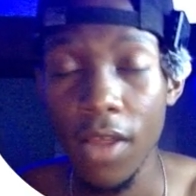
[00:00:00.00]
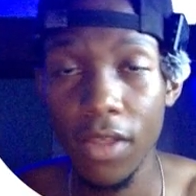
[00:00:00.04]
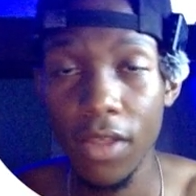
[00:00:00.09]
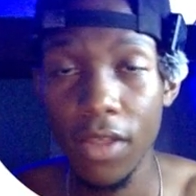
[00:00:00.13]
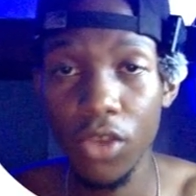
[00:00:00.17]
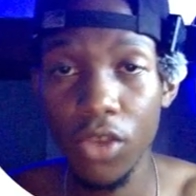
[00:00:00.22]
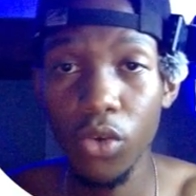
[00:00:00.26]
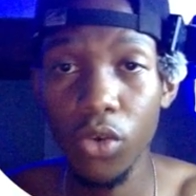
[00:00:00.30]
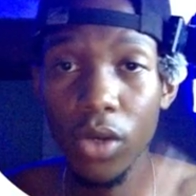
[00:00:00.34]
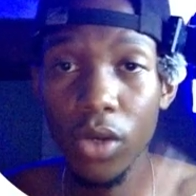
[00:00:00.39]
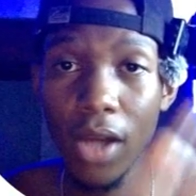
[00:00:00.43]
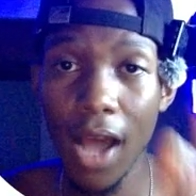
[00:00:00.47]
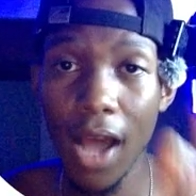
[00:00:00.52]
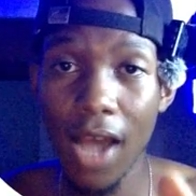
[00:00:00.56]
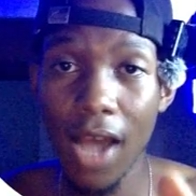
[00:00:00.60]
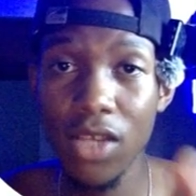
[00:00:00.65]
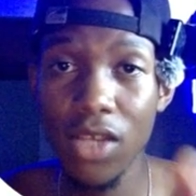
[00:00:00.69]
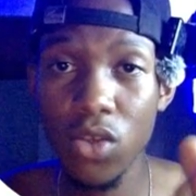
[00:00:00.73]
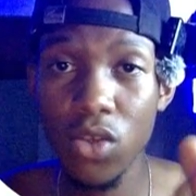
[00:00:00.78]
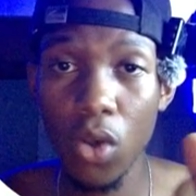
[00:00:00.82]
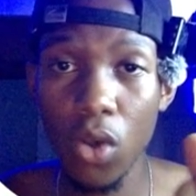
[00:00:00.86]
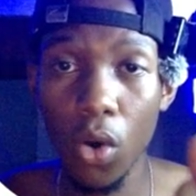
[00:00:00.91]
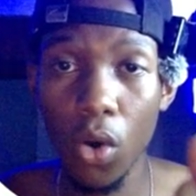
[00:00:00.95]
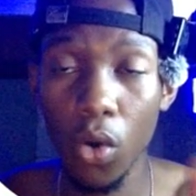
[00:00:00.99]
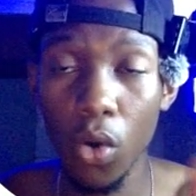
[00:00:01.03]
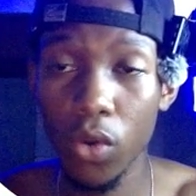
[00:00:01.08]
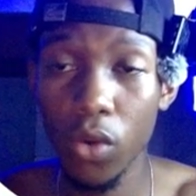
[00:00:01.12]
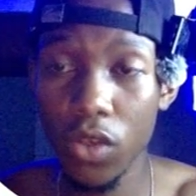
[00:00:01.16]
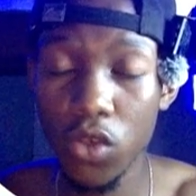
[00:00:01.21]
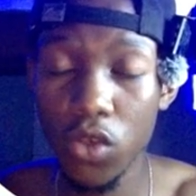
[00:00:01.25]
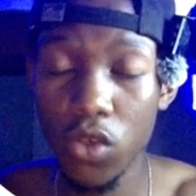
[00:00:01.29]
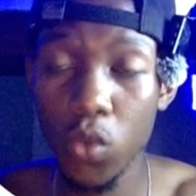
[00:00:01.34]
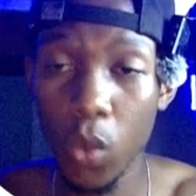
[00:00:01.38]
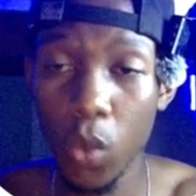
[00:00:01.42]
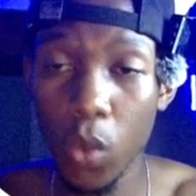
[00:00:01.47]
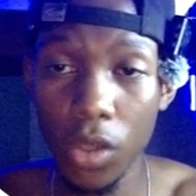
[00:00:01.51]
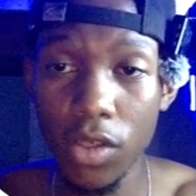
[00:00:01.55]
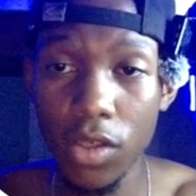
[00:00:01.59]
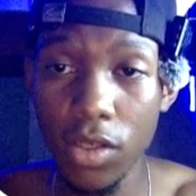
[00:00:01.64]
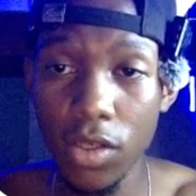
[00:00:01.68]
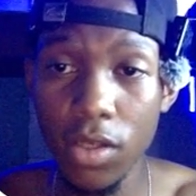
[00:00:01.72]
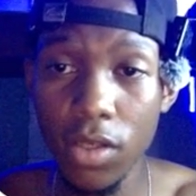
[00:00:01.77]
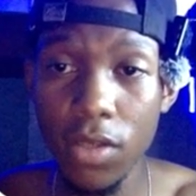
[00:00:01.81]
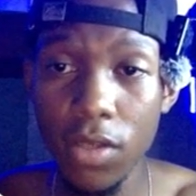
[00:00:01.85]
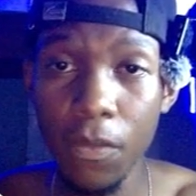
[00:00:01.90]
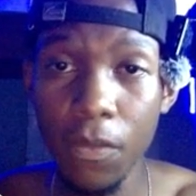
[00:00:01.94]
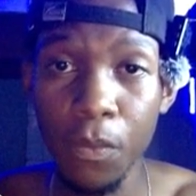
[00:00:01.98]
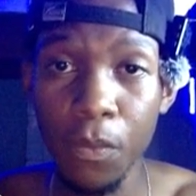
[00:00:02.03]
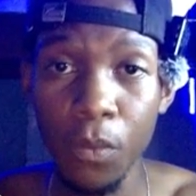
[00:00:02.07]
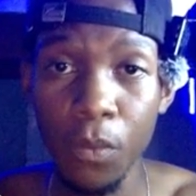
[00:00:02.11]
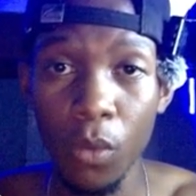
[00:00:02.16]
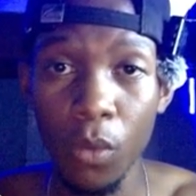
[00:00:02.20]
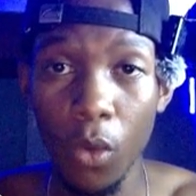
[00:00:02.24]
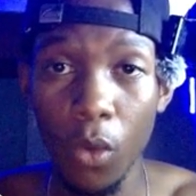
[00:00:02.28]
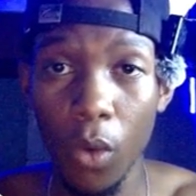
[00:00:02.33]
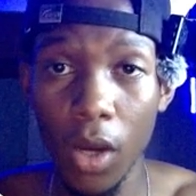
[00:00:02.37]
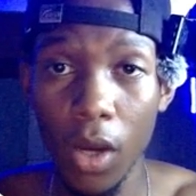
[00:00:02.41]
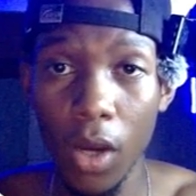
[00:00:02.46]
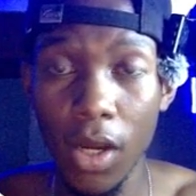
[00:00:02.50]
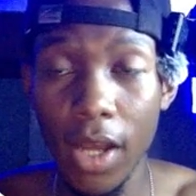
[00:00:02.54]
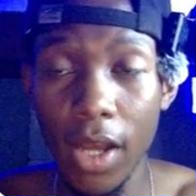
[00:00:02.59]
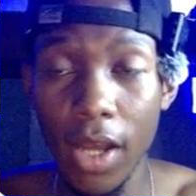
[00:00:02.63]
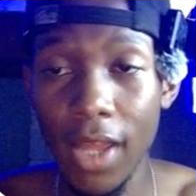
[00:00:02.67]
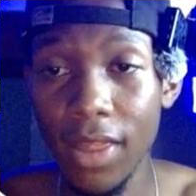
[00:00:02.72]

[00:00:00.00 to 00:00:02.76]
then you can answer all these questions, right?